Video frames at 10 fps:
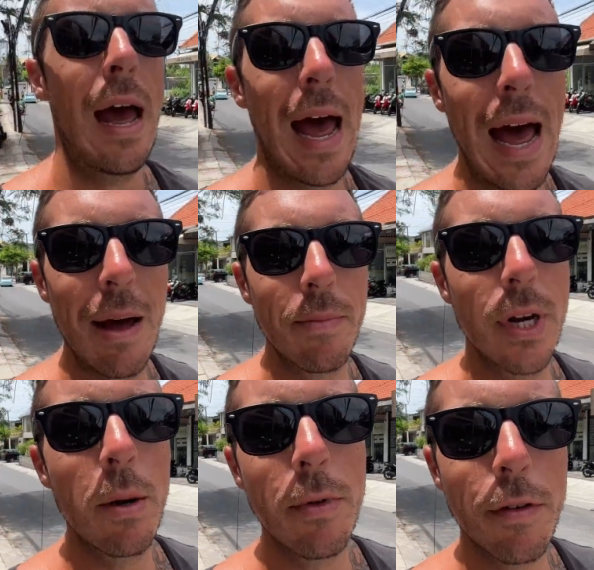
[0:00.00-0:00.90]
App
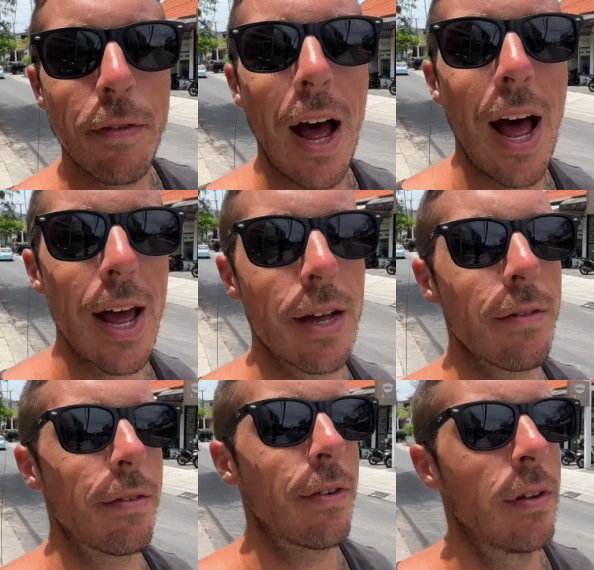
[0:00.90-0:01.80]
number
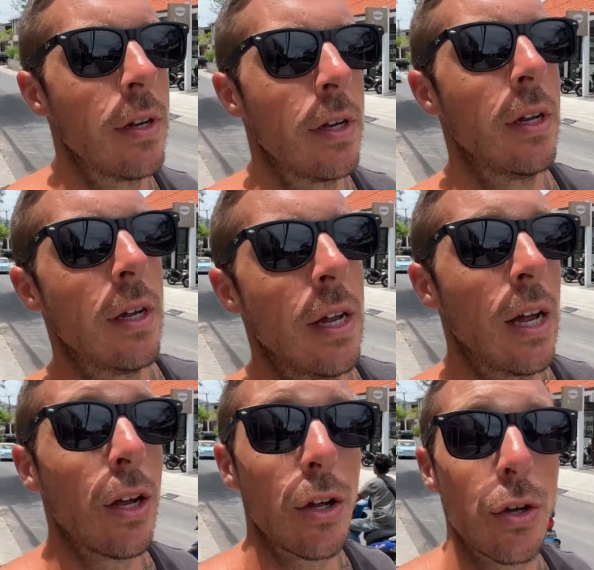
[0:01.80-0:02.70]

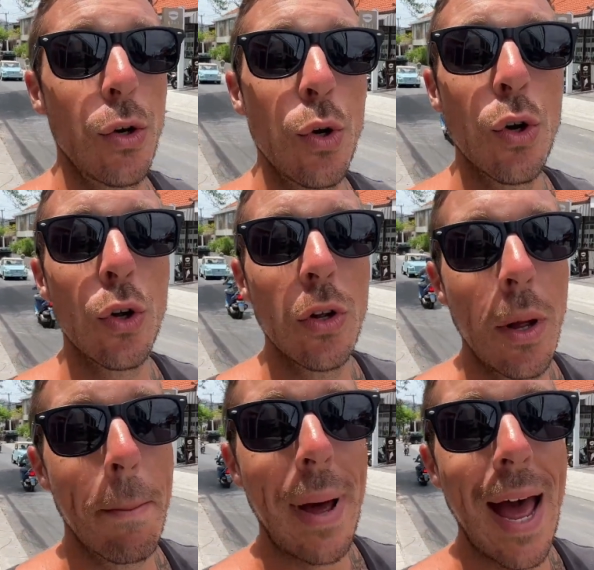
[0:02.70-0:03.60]
5, Google
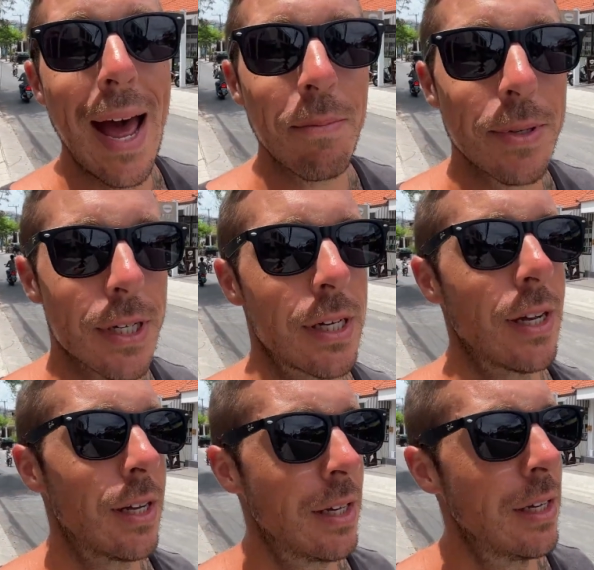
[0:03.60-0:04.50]
Maps.
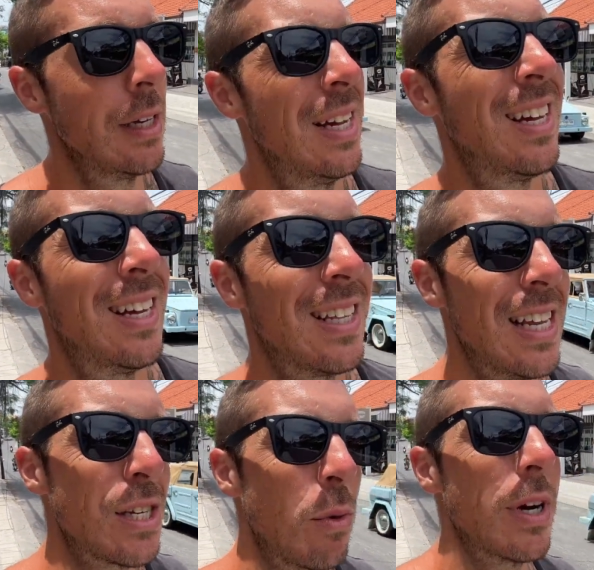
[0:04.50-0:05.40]

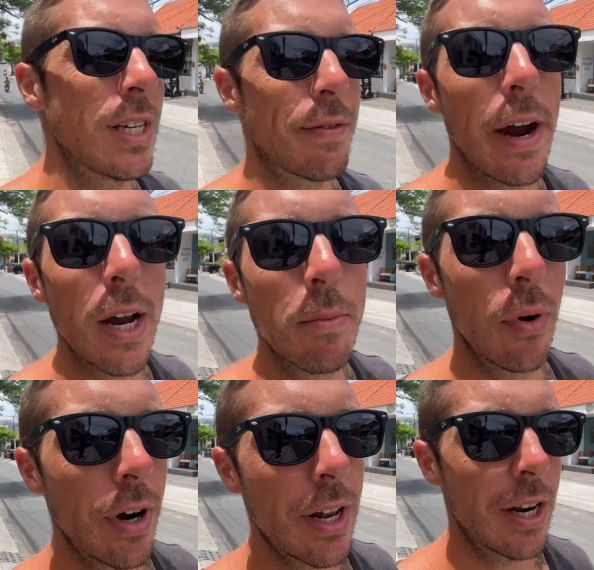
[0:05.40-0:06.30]
This one is very
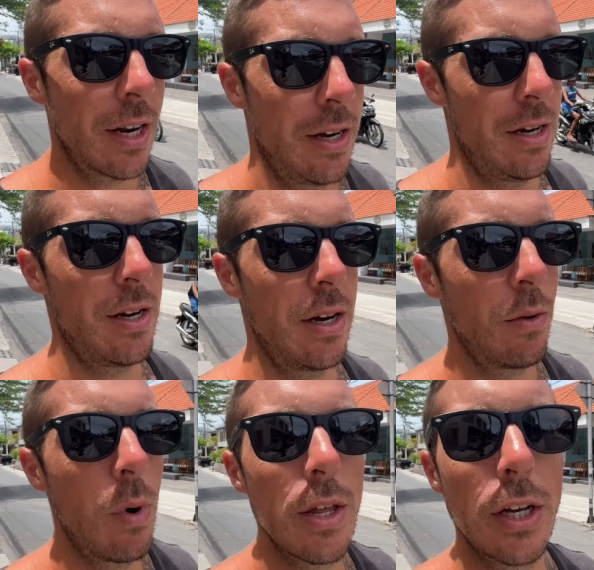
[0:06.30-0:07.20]
important.
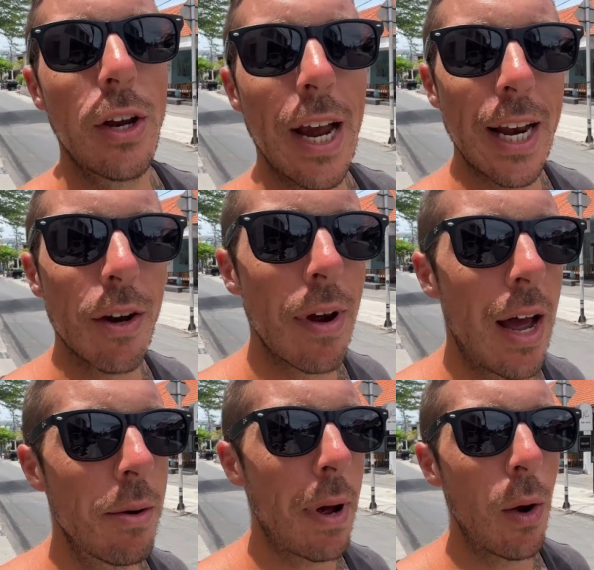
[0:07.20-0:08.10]
Whether you're getting
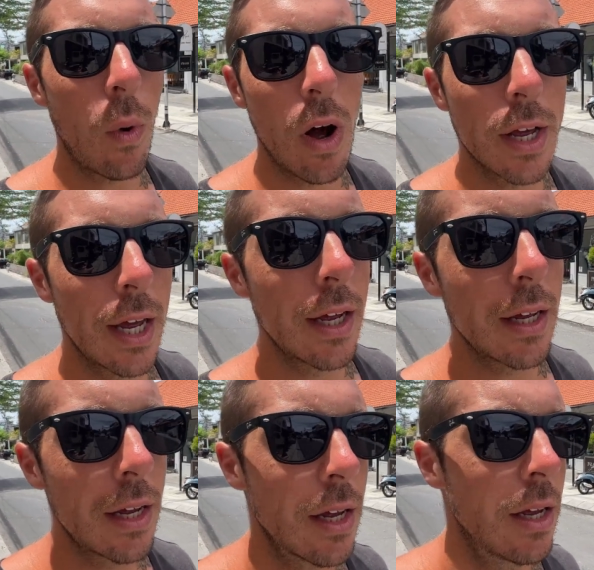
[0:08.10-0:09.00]
around by
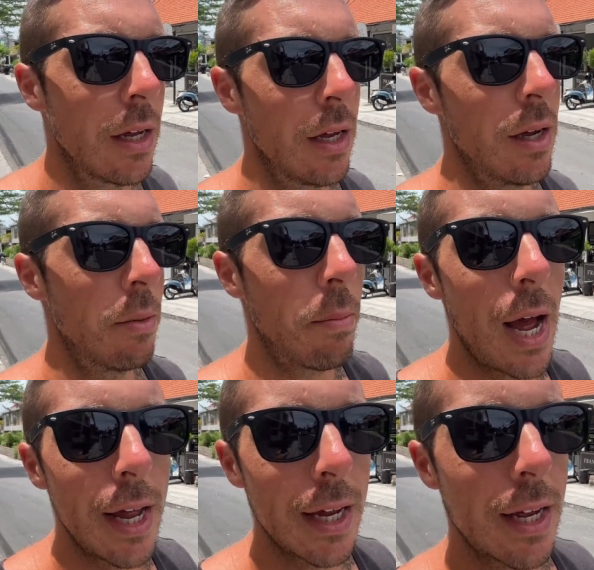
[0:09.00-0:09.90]
walking,
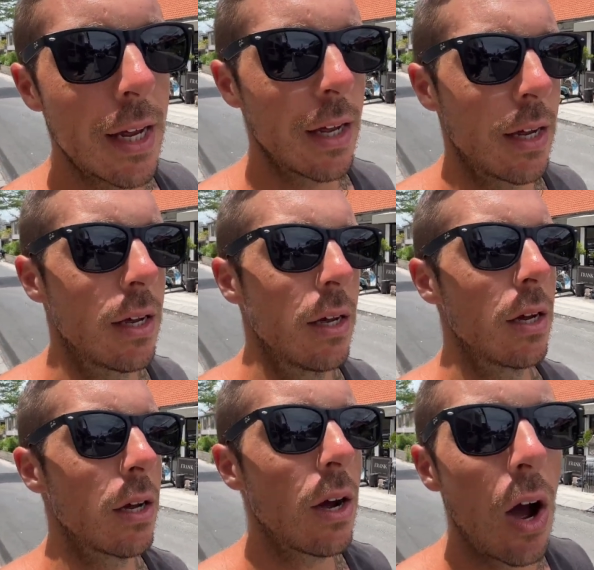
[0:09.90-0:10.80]
bike,
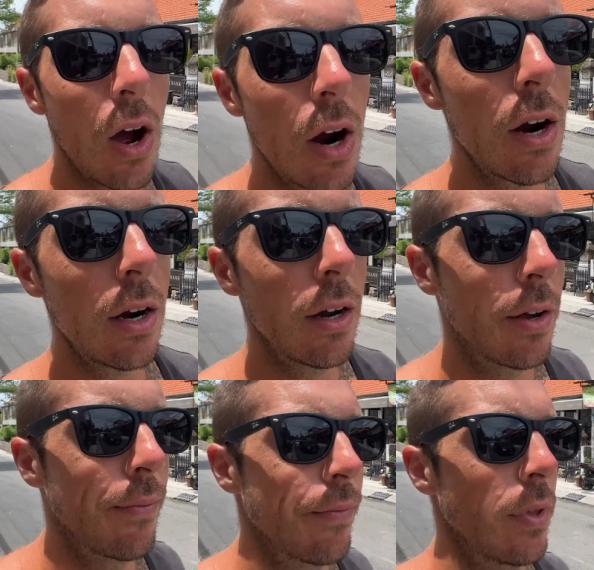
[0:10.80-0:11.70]
car,
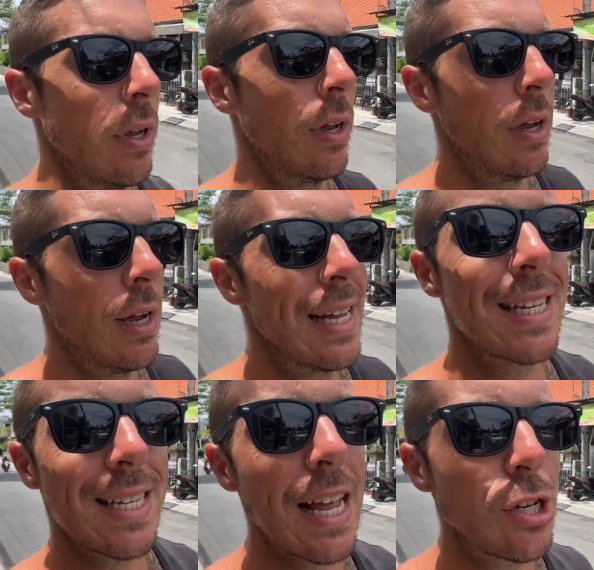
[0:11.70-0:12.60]
it's
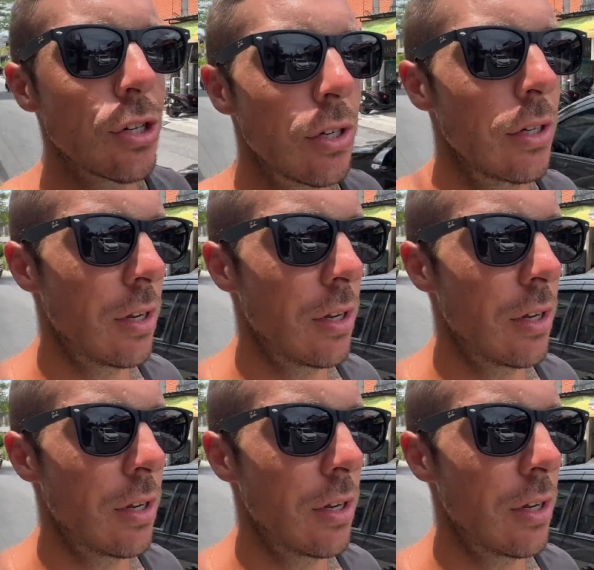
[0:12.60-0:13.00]
essential.